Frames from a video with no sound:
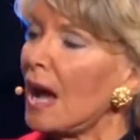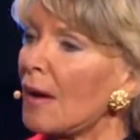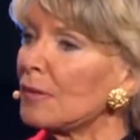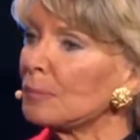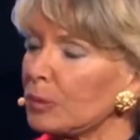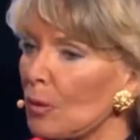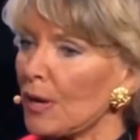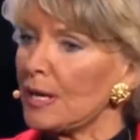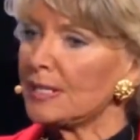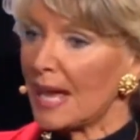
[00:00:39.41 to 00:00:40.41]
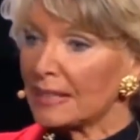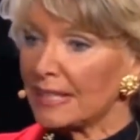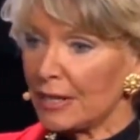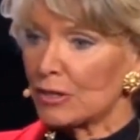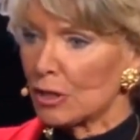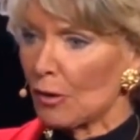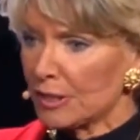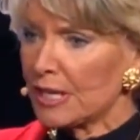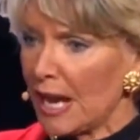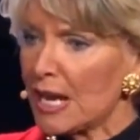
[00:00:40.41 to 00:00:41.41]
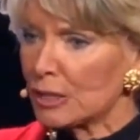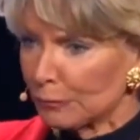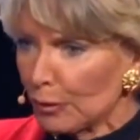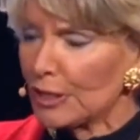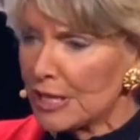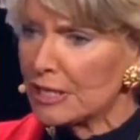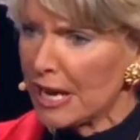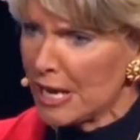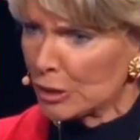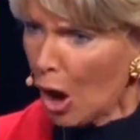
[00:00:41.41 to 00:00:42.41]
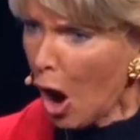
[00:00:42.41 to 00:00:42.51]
of employees and leaders are engaged, fully engaged,